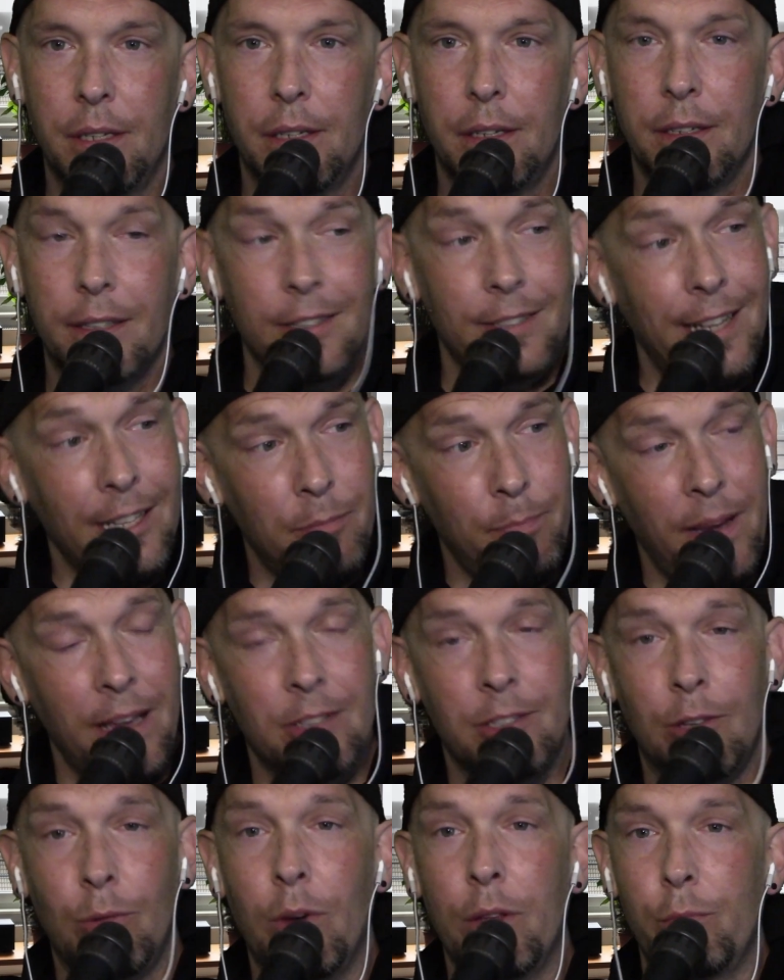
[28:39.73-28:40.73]
because that's
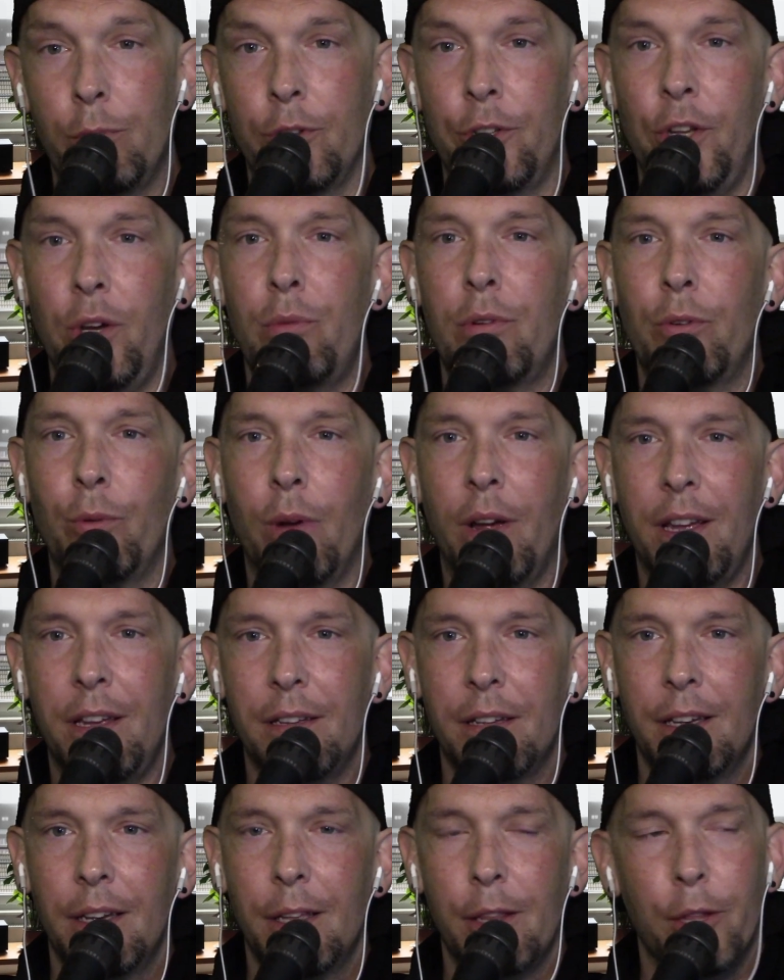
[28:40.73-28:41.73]
basically what we're doing,
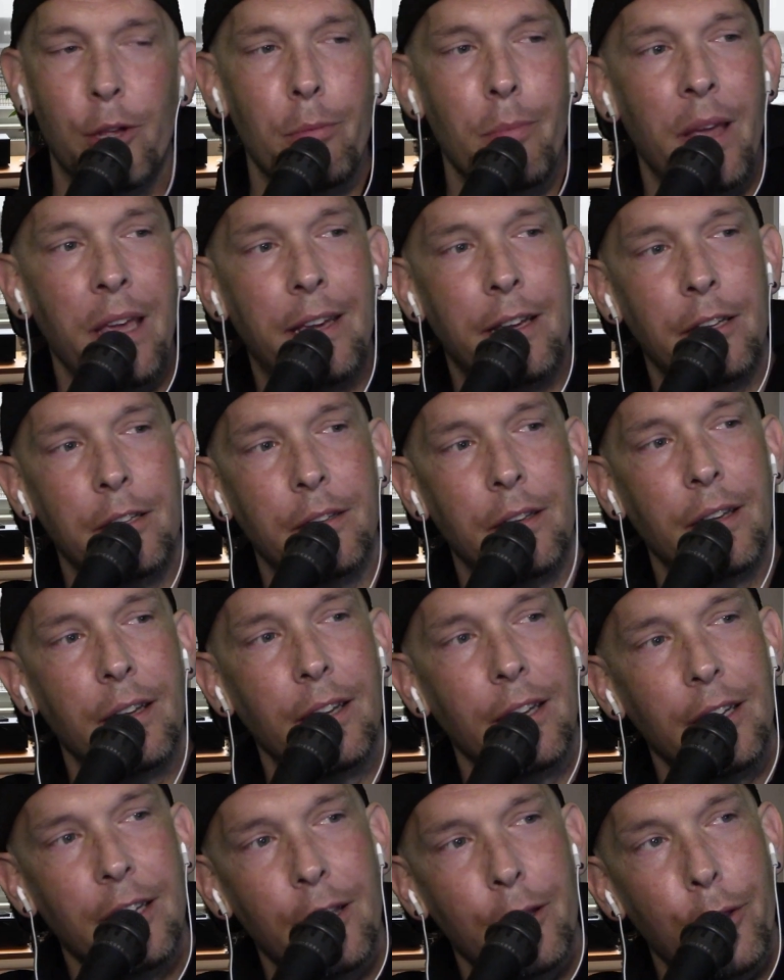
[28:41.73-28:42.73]
right? They're making,
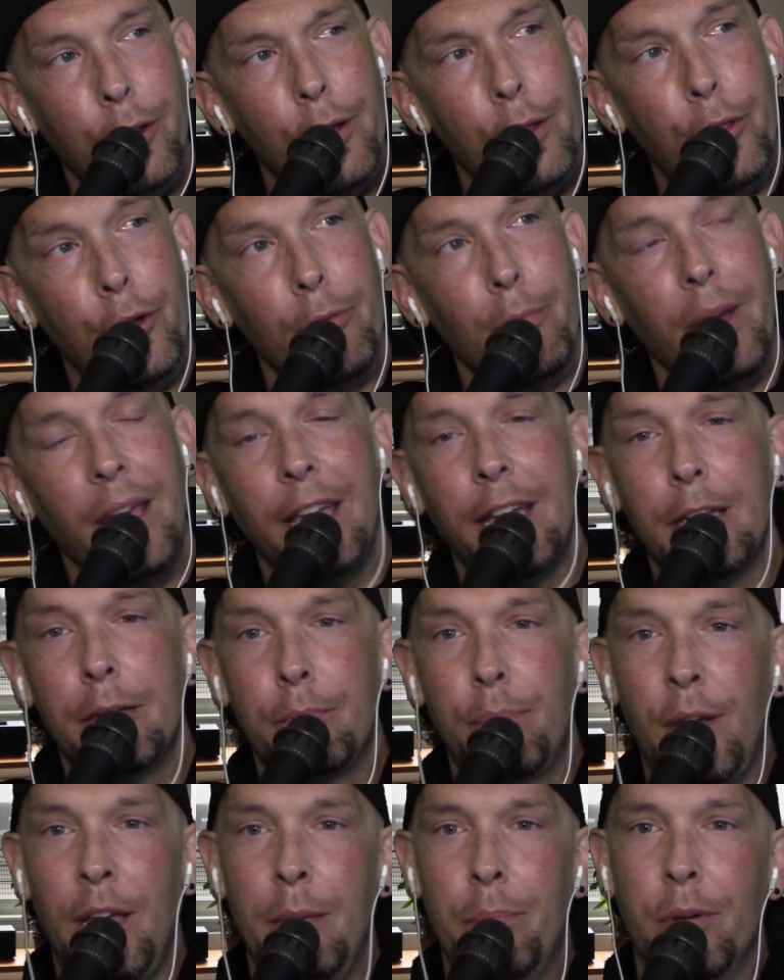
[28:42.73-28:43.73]
they're
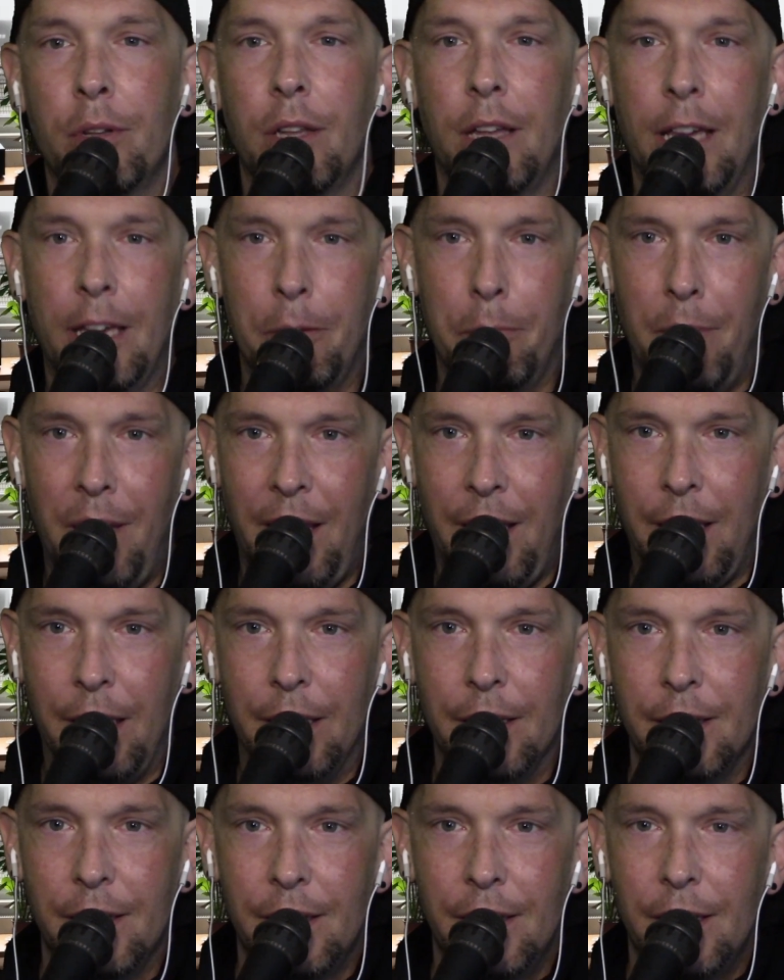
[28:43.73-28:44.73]
making people like
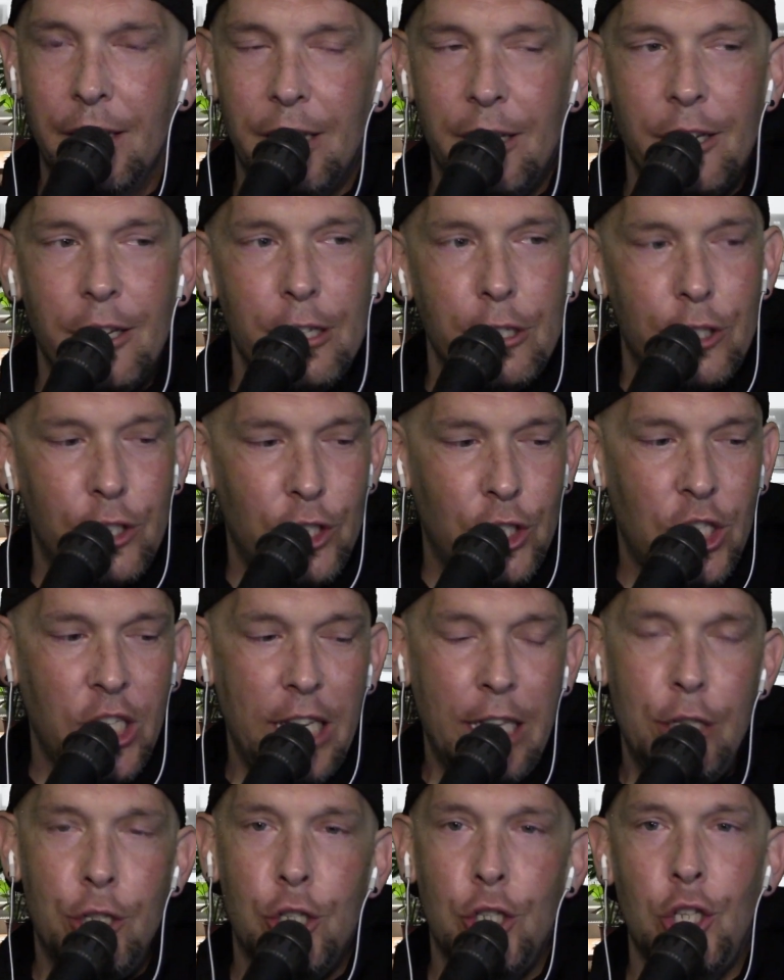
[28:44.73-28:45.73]
me
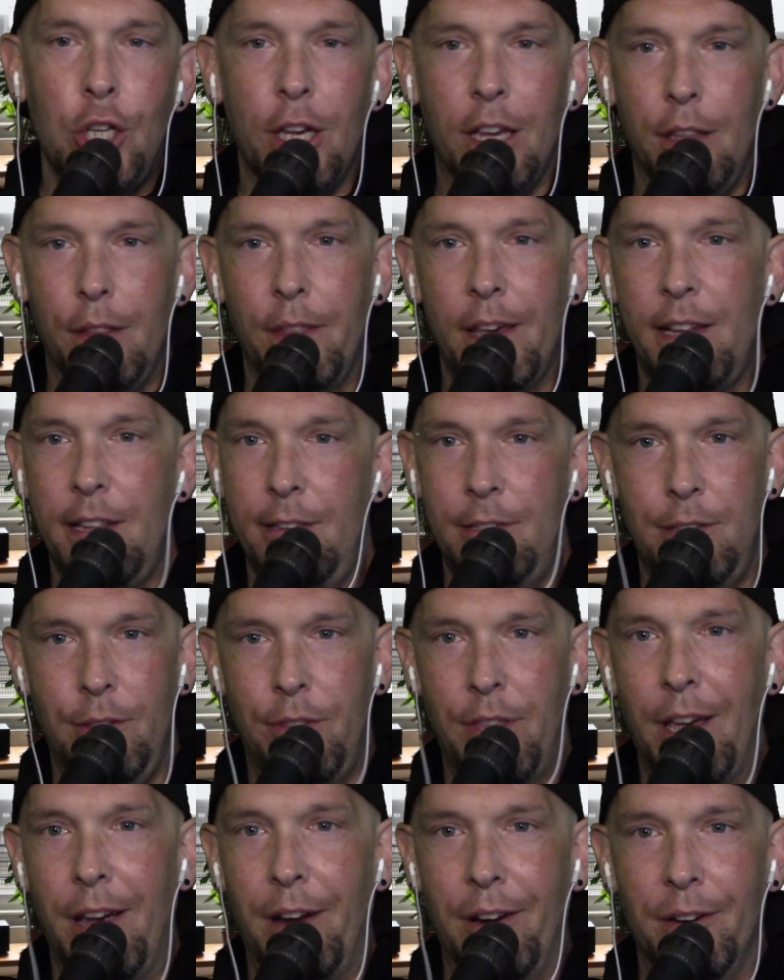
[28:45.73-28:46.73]
see shit that
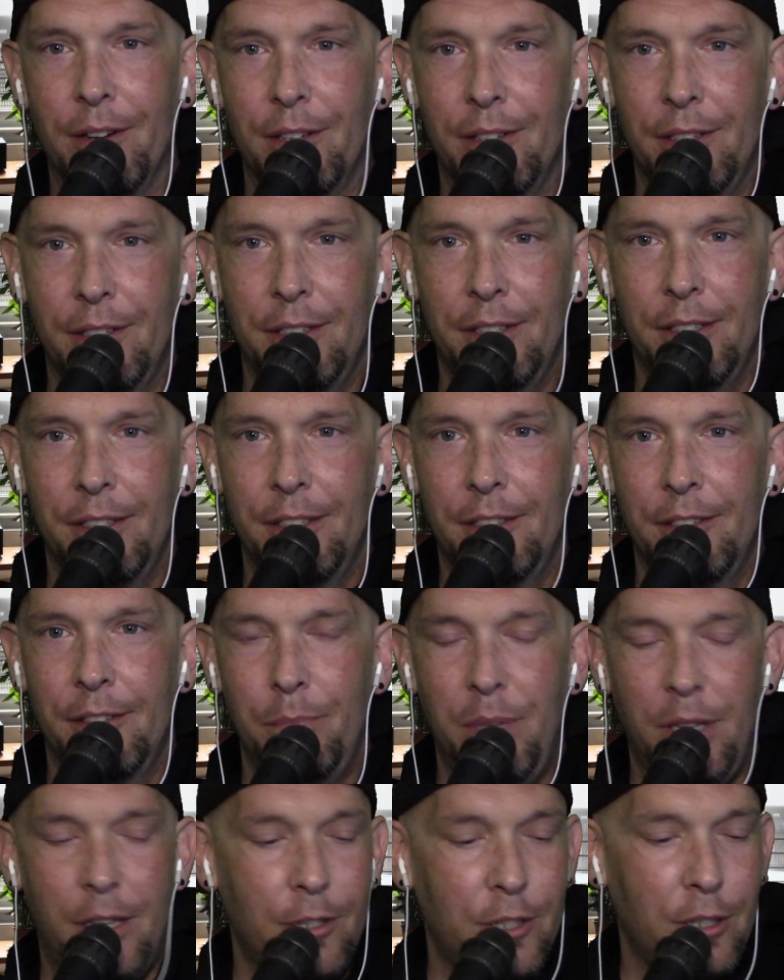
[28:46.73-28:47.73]
isn't there,
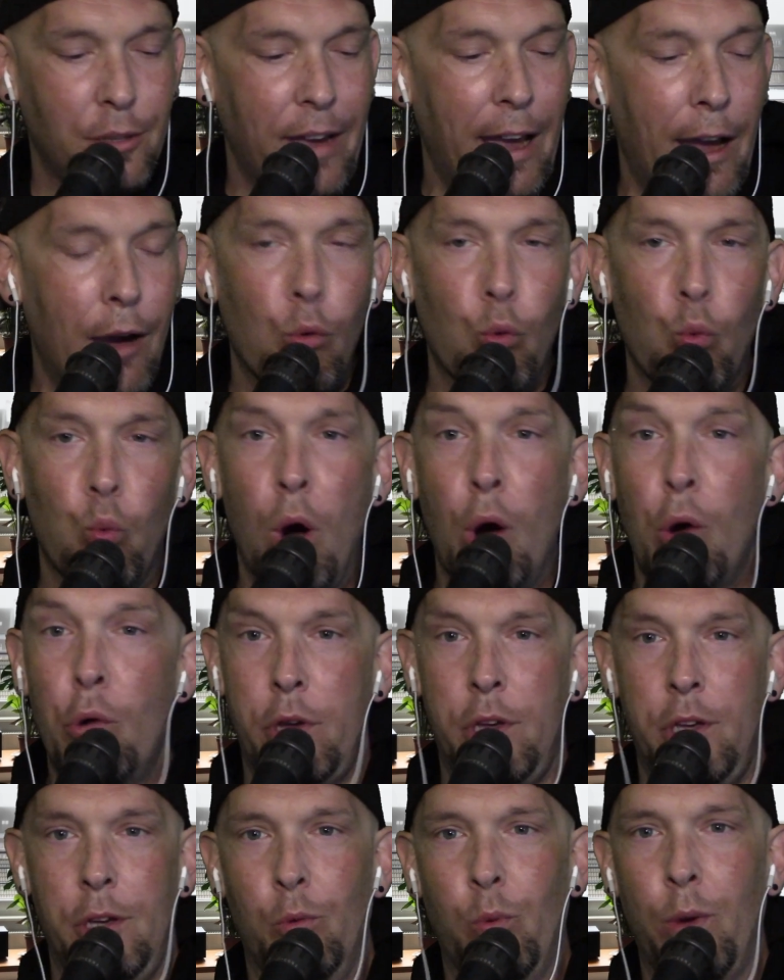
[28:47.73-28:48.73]
because of how
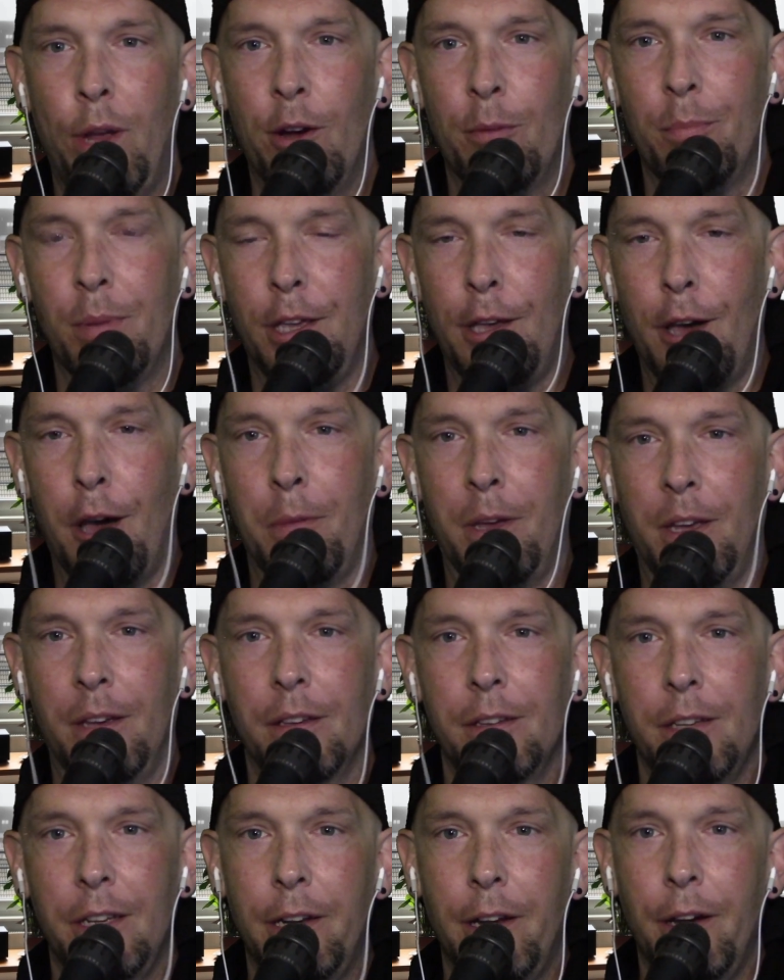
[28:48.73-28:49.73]
woke we are becoming,
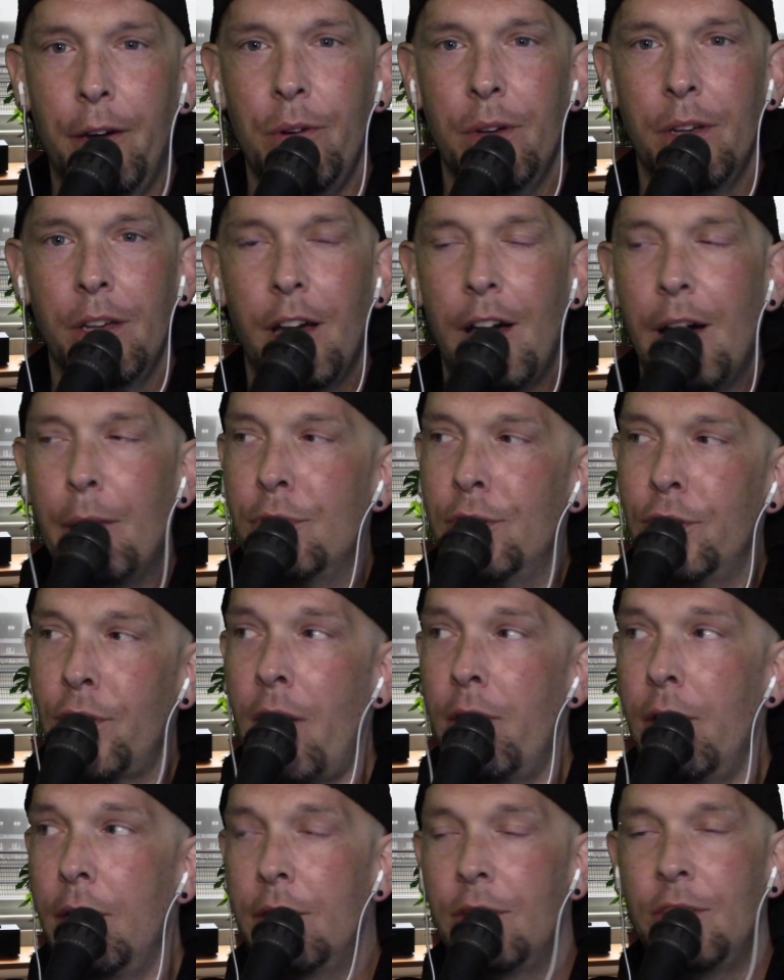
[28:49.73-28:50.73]
you know? I'm
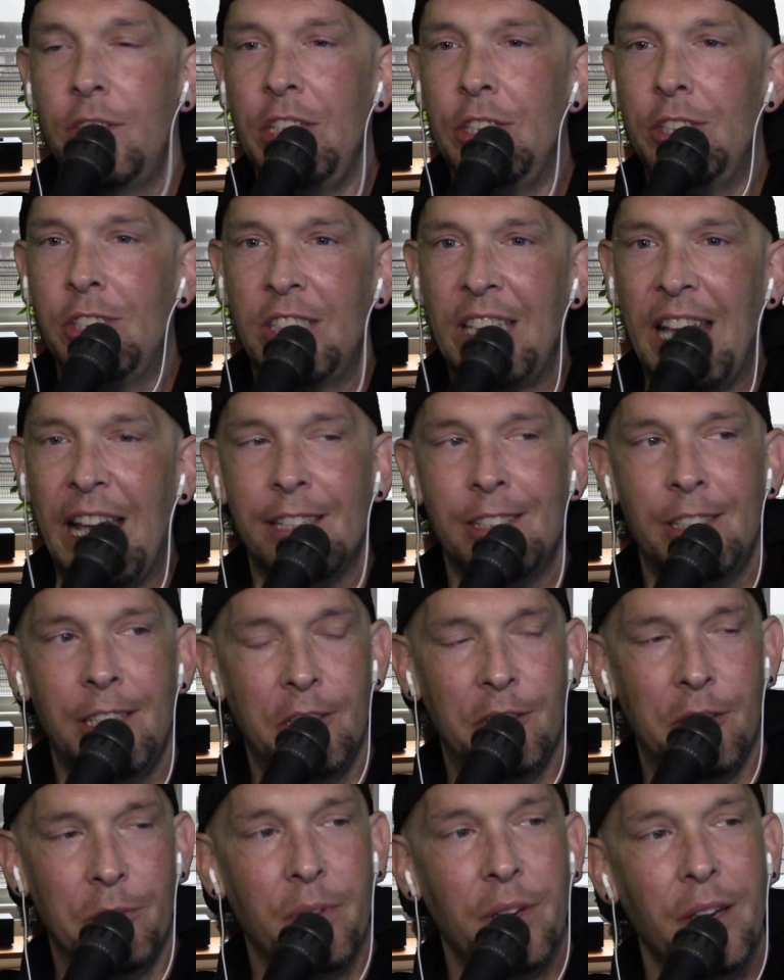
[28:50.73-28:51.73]
starting to see
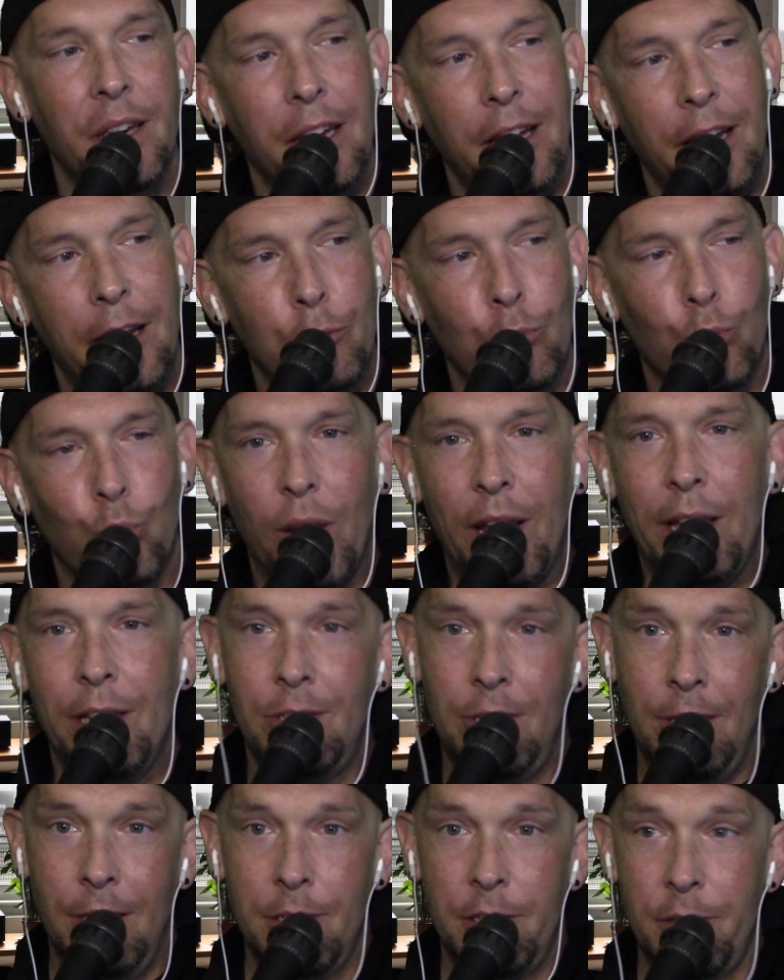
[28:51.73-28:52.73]
sexism and
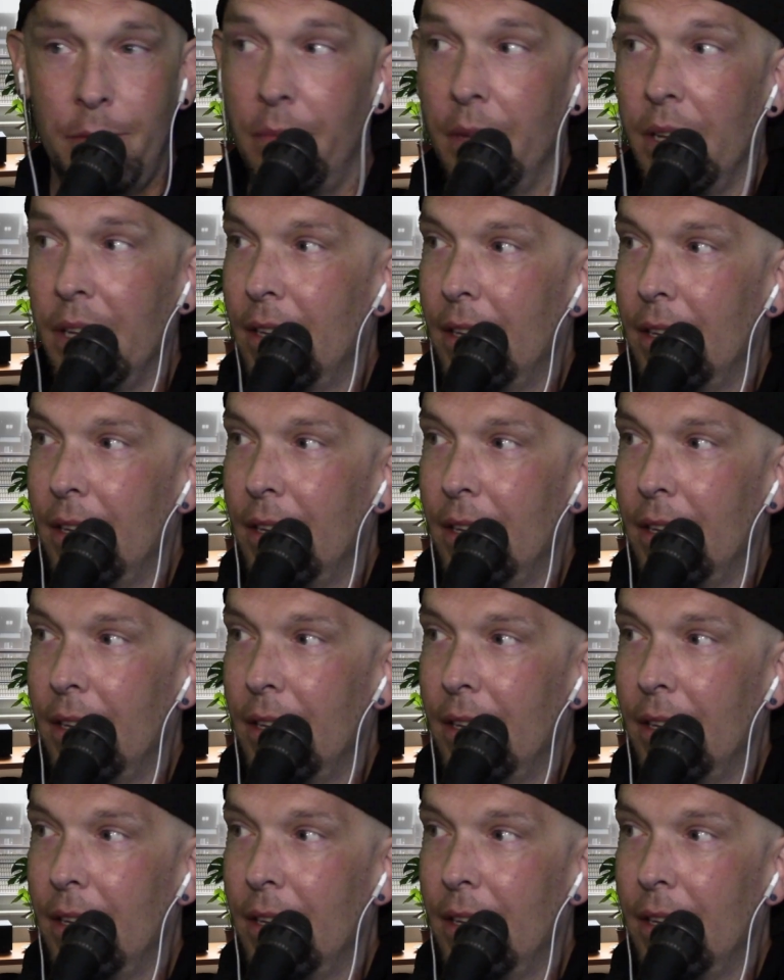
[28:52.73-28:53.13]
racism